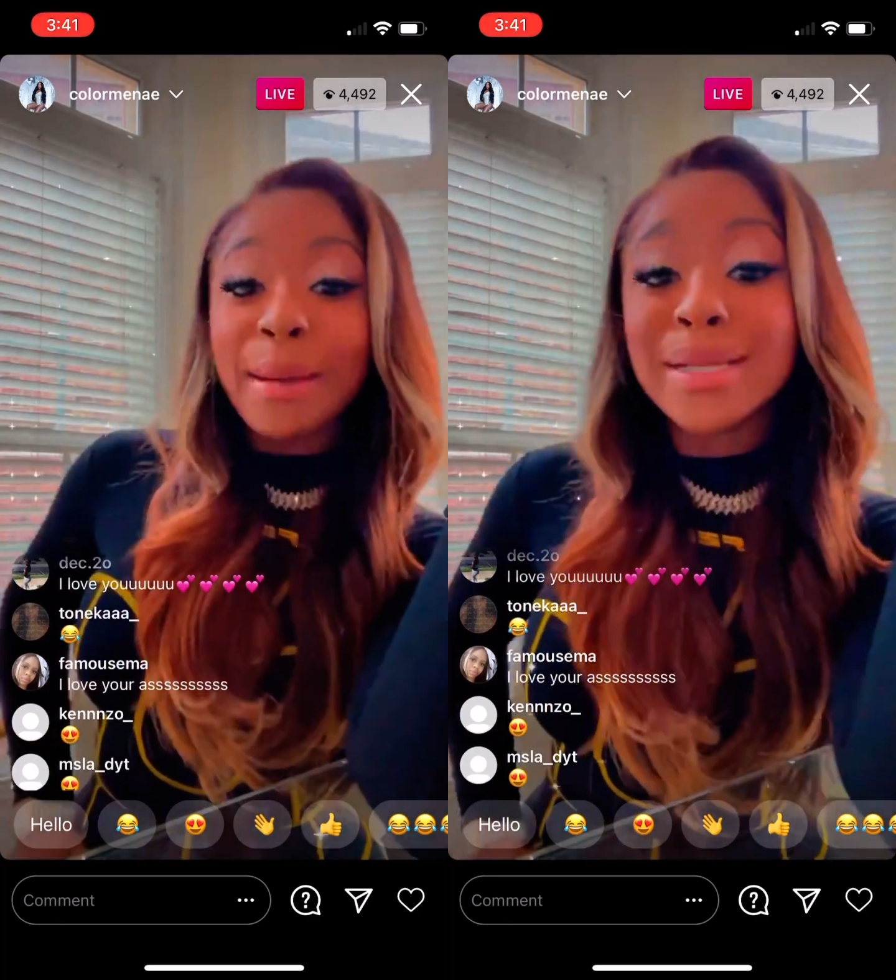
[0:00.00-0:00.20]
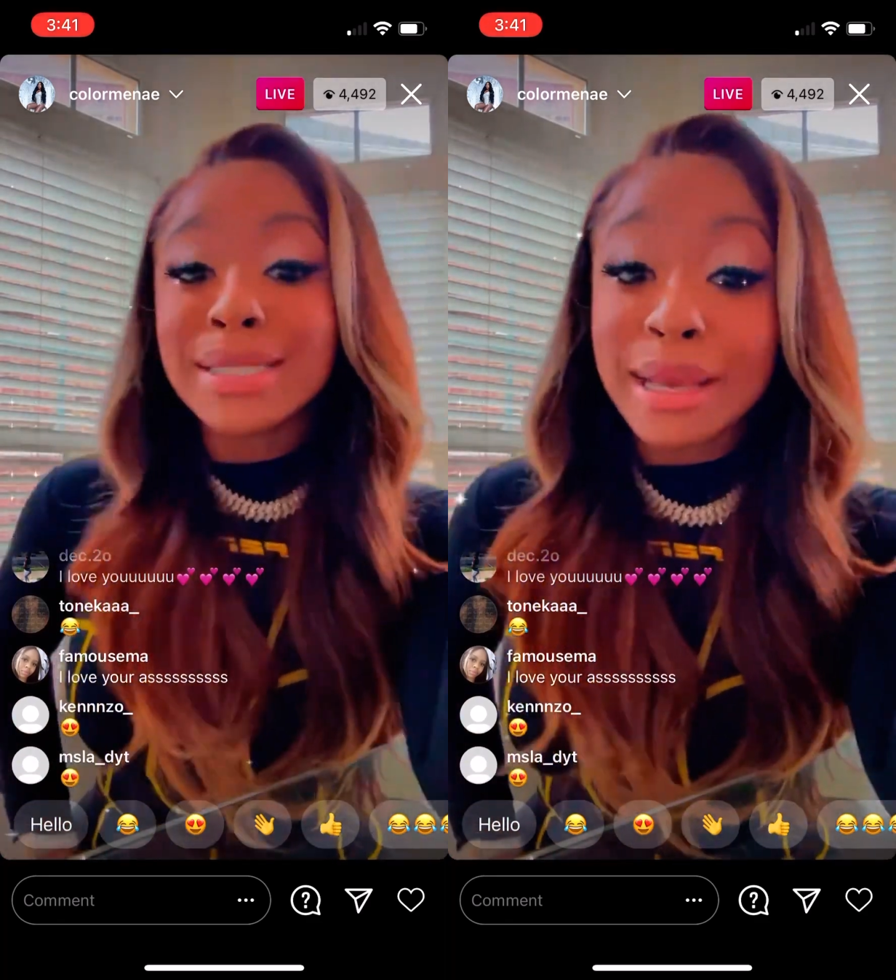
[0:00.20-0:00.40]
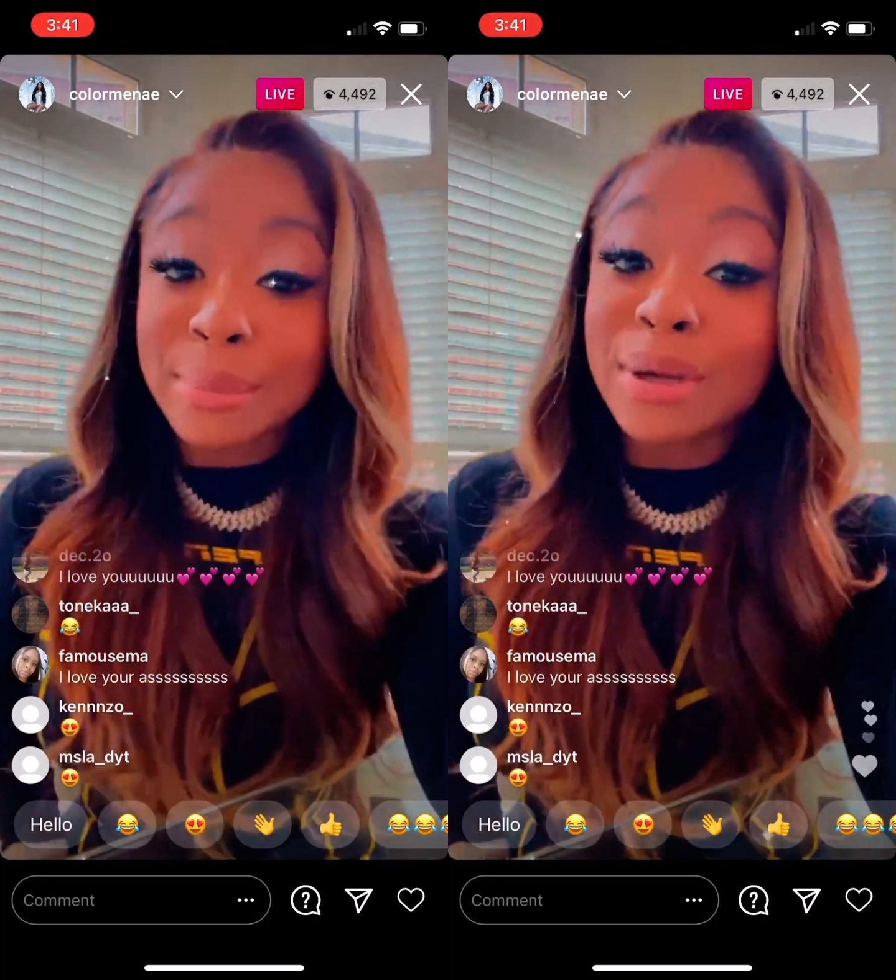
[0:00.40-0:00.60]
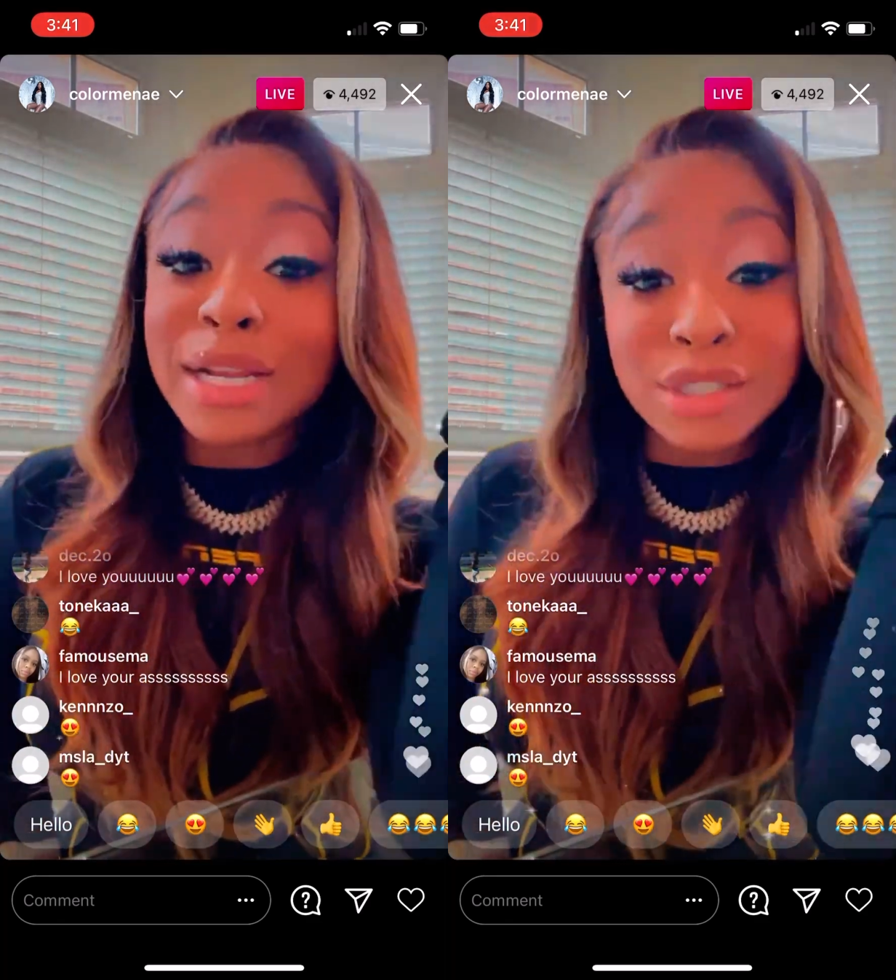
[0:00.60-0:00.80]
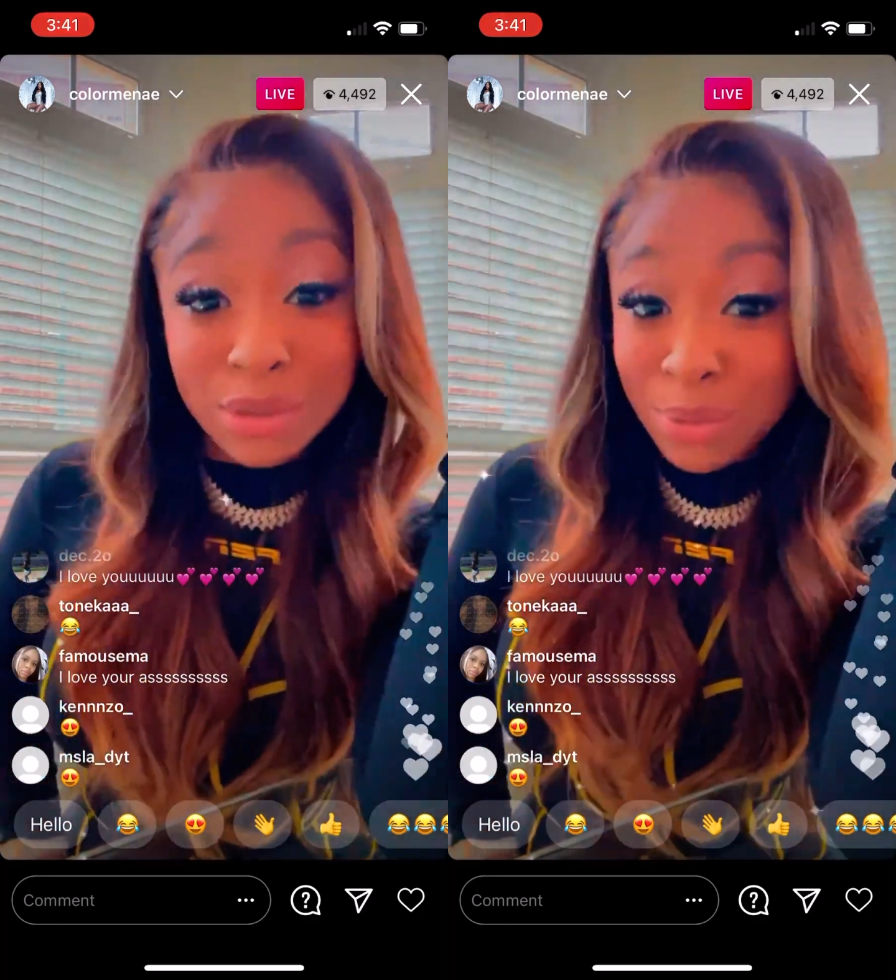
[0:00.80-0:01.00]
I'm a sample
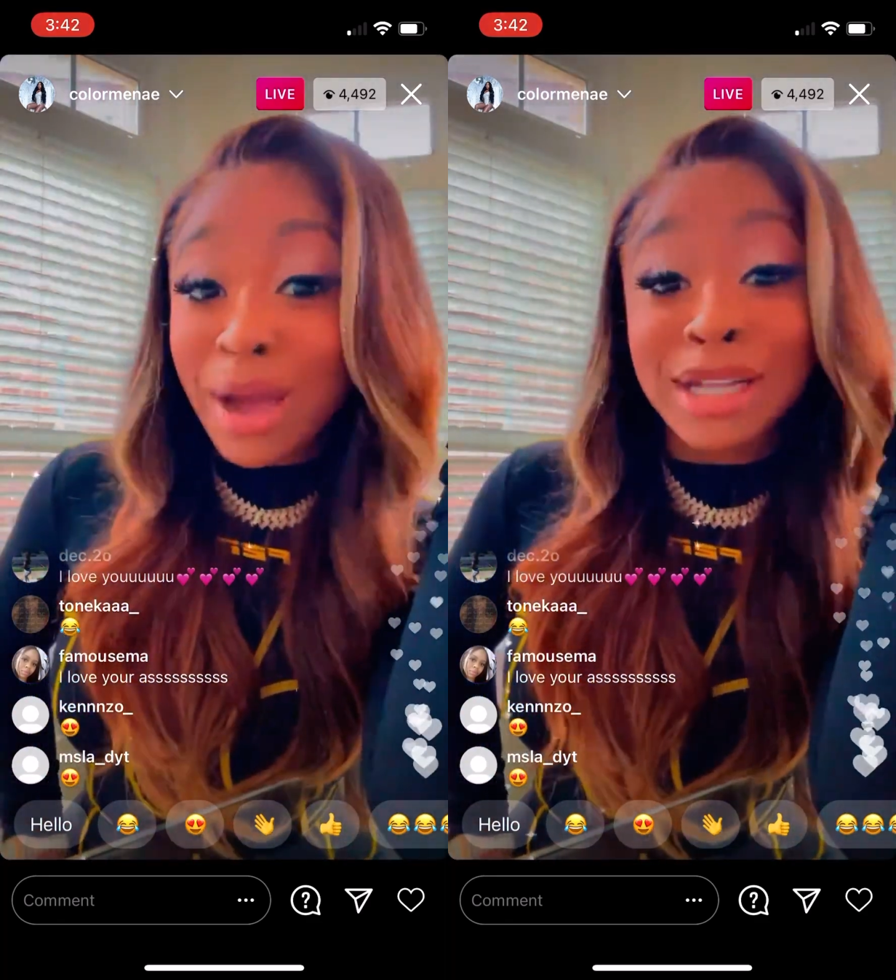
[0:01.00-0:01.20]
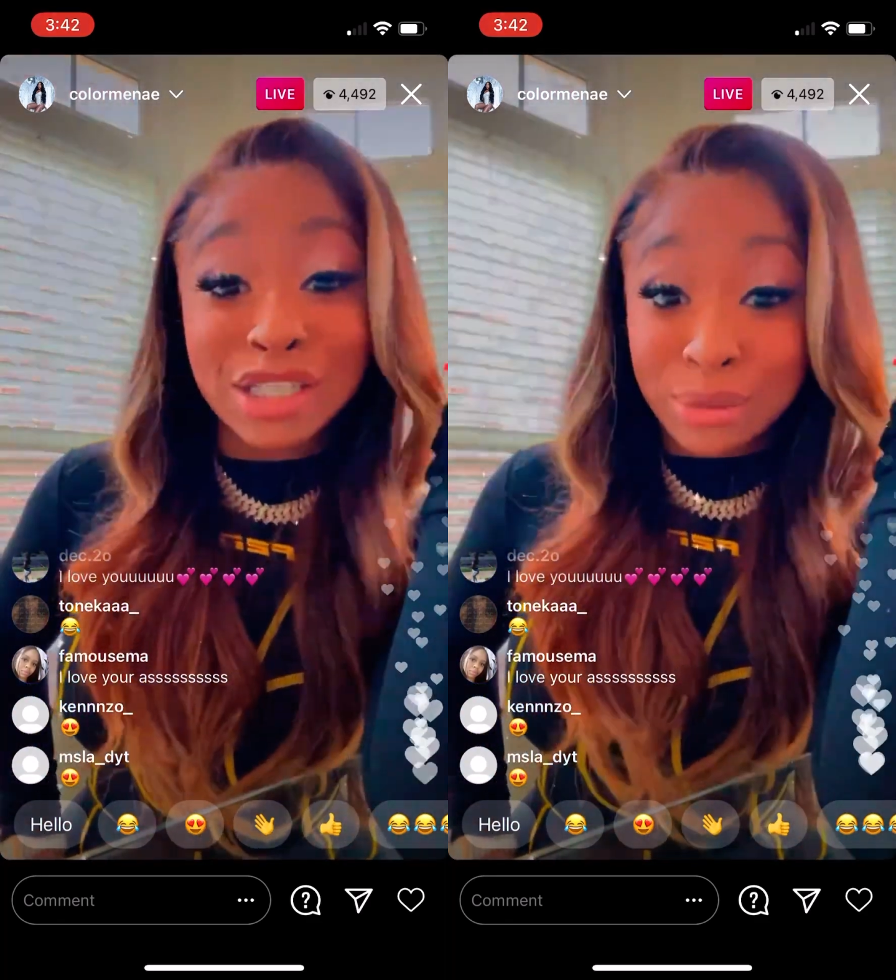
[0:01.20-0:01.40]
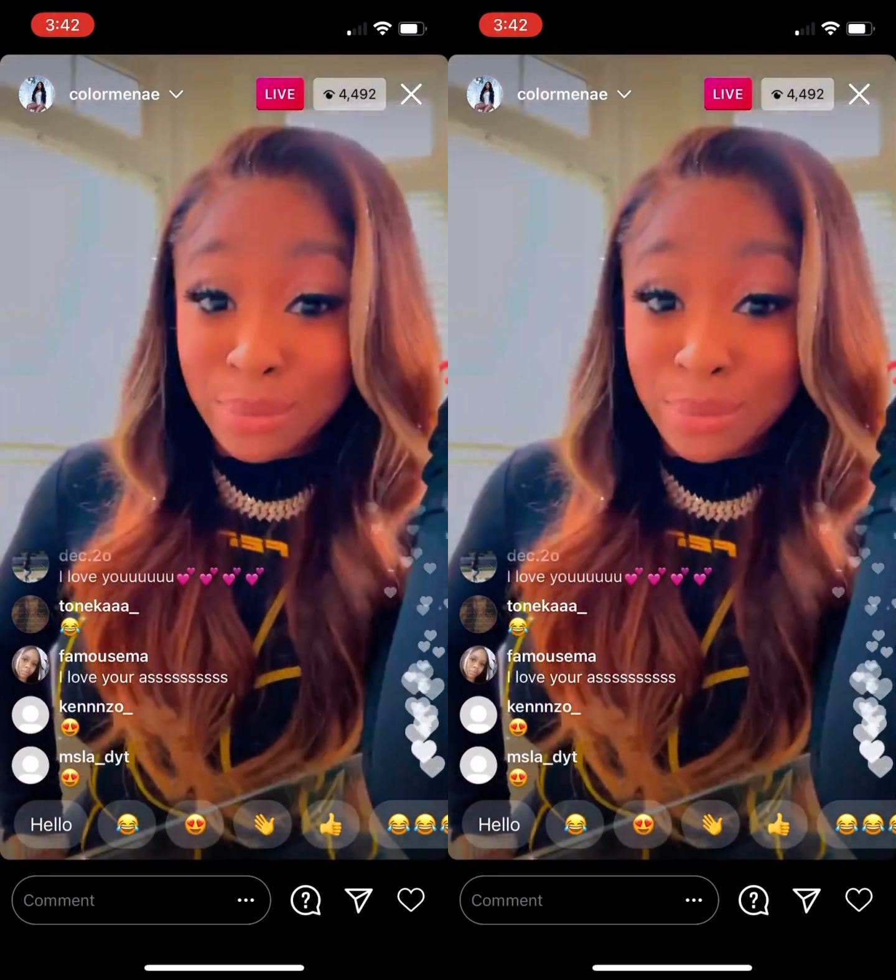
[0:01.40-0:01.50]
that you watching,